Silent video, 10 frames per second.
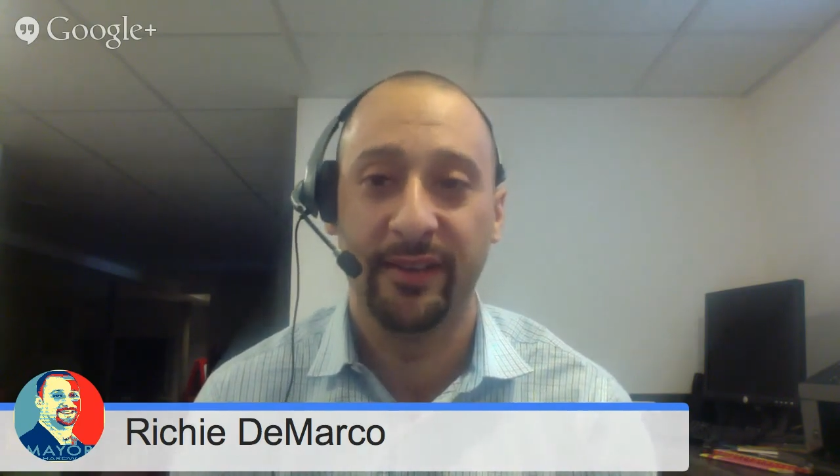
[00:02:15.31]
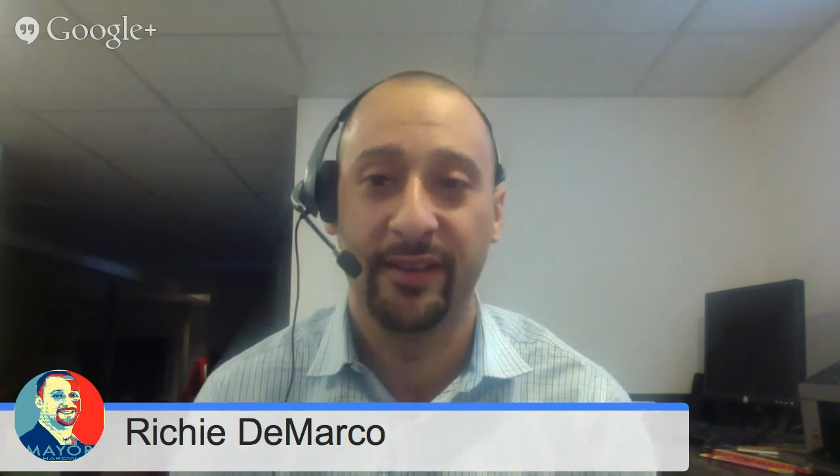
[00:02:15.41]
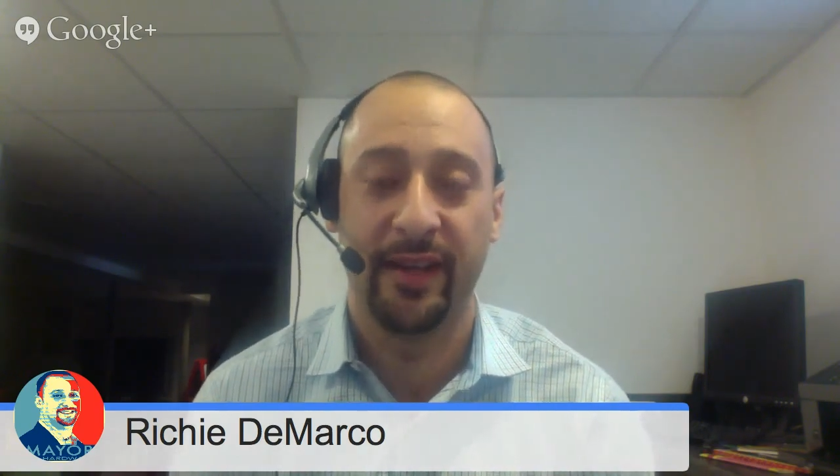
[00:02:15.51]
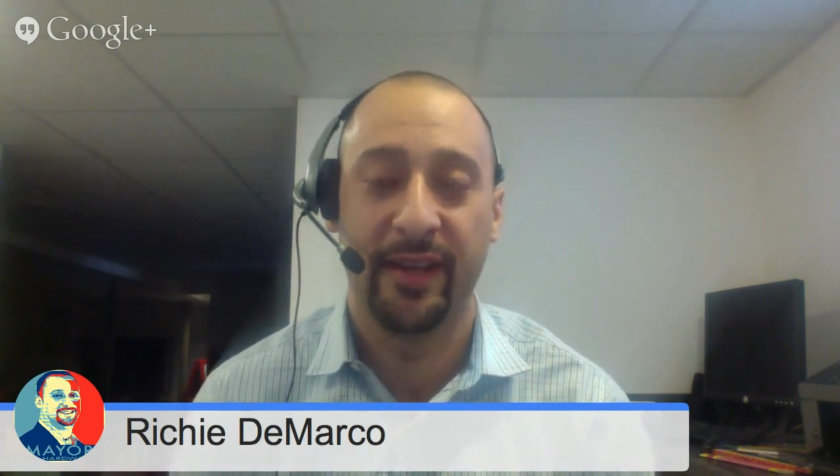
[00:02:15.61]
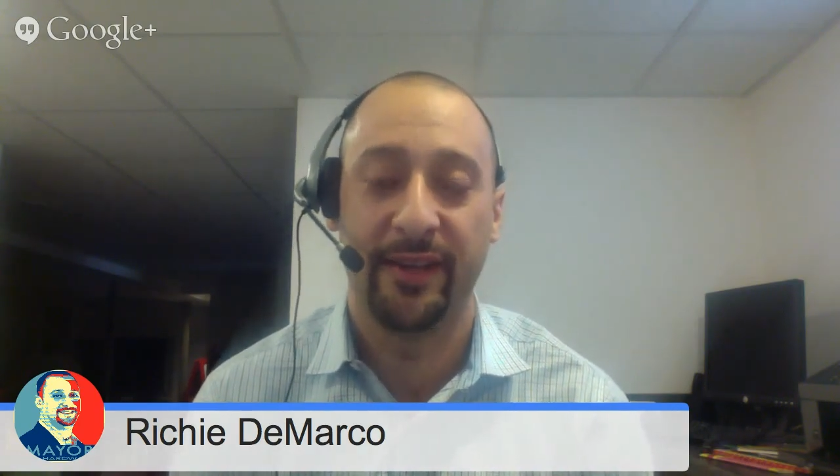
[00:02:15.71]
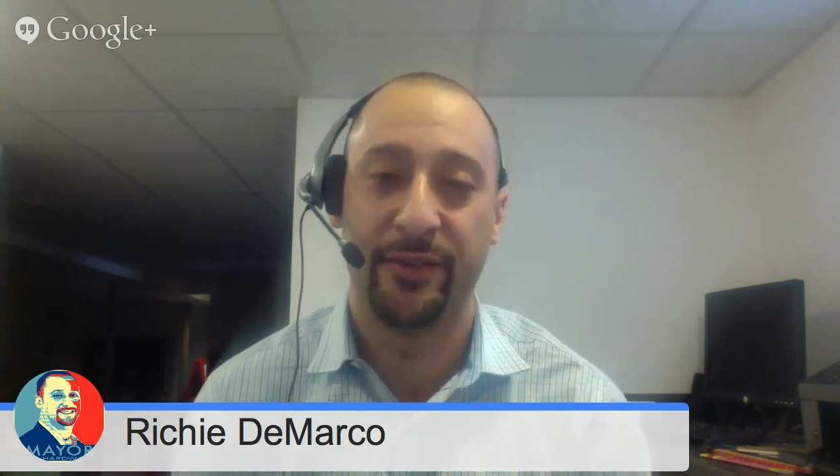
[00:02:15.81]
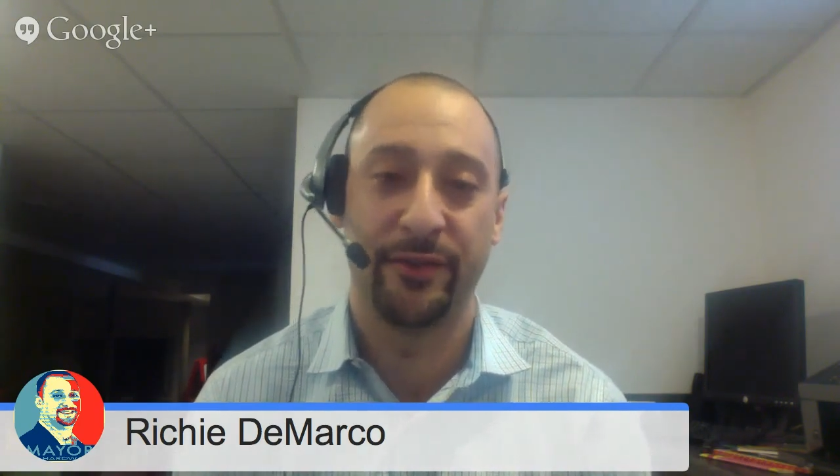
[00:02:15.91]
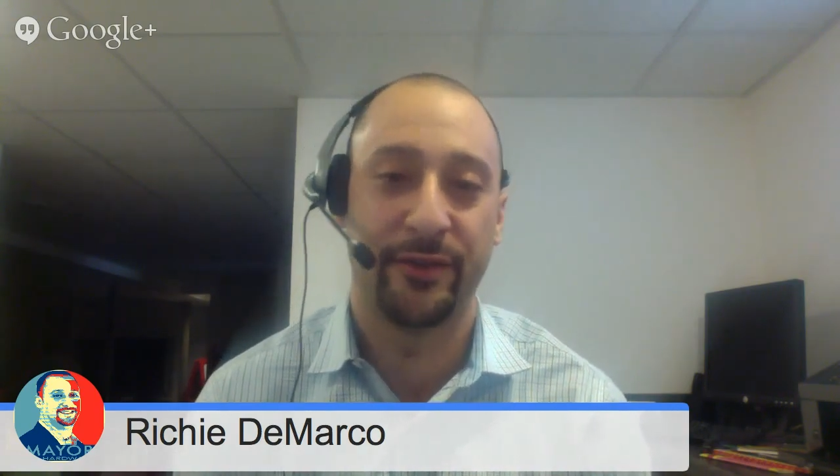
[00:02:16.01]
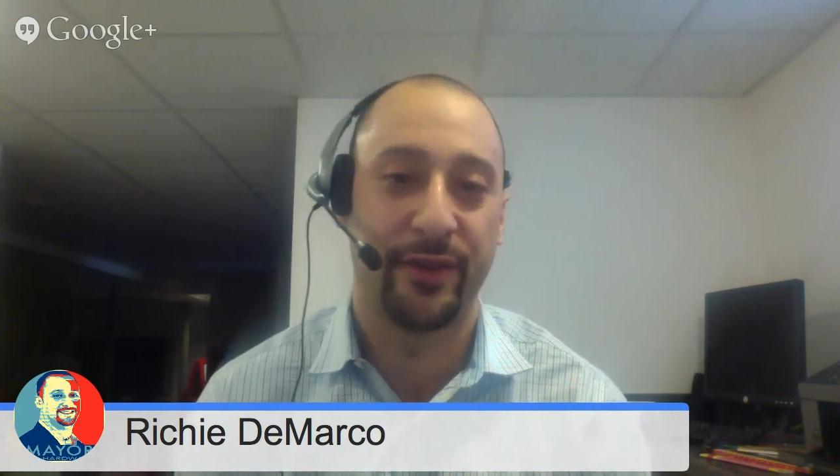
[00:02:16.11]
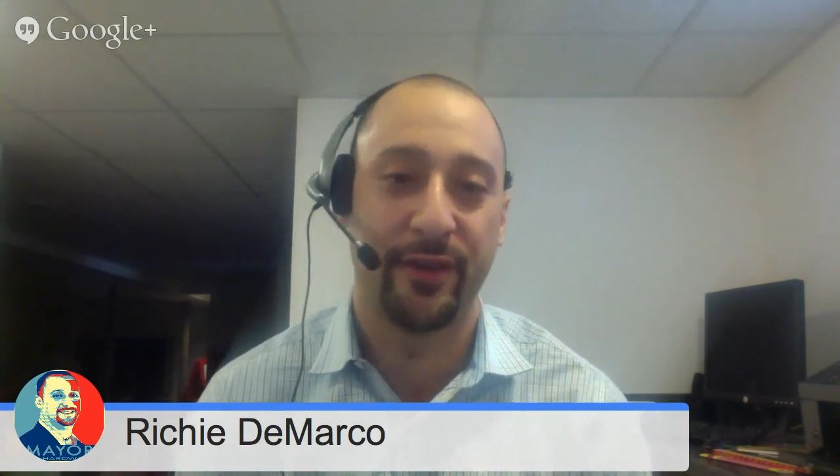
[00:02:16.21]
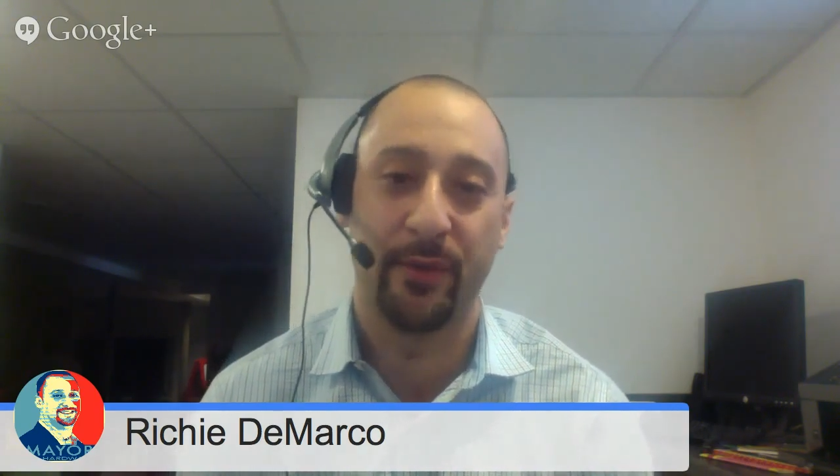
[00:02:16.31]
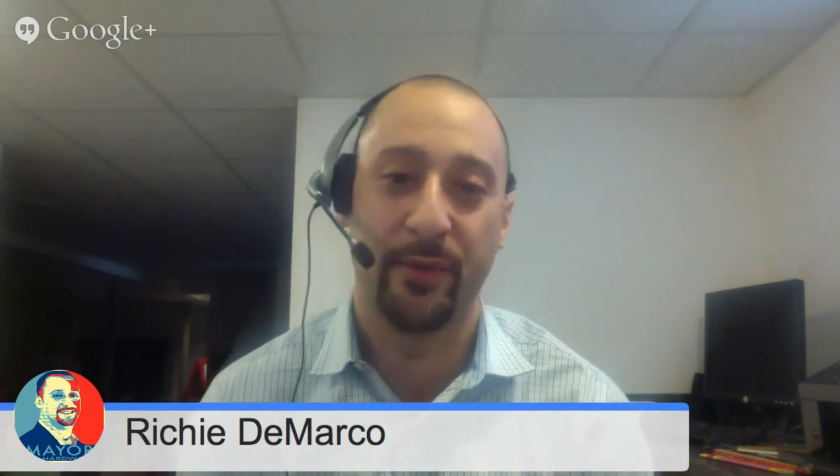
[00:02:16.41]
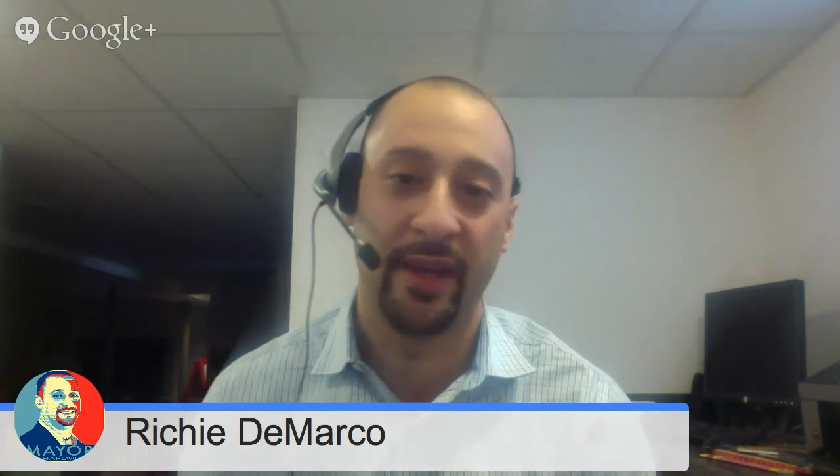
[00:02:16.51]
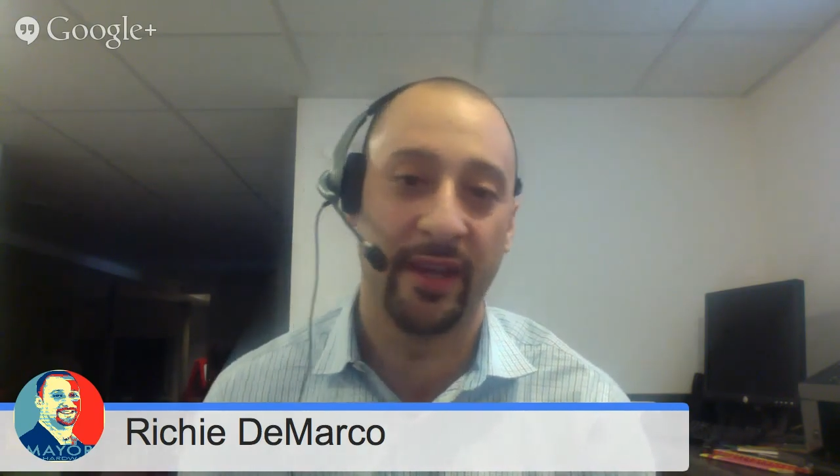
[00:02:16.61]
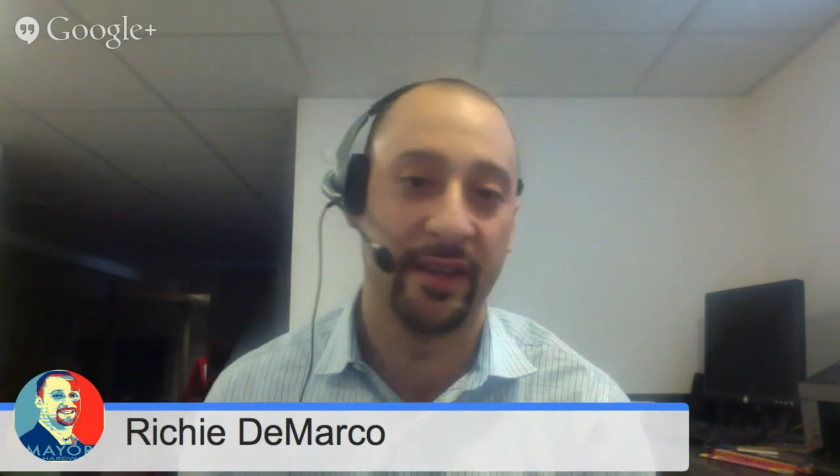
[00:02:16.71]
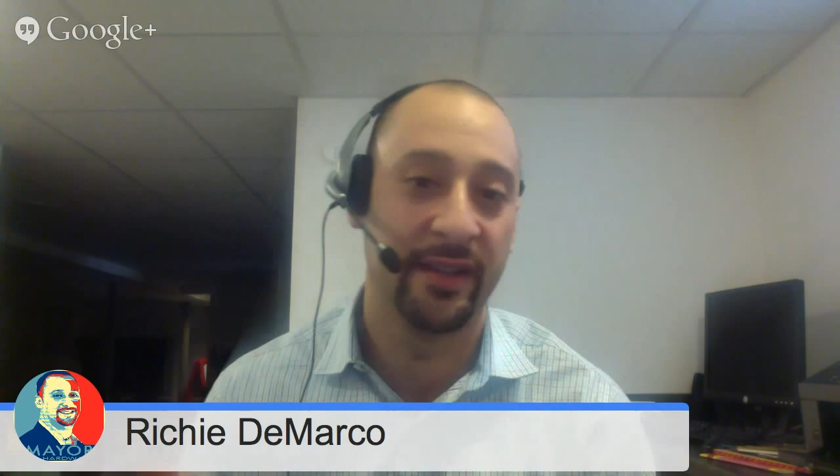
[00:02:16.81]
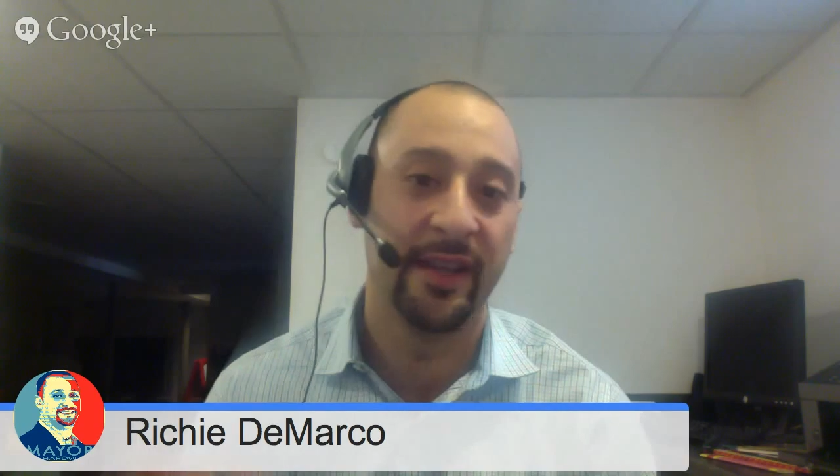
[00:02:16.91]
and you're just going to pay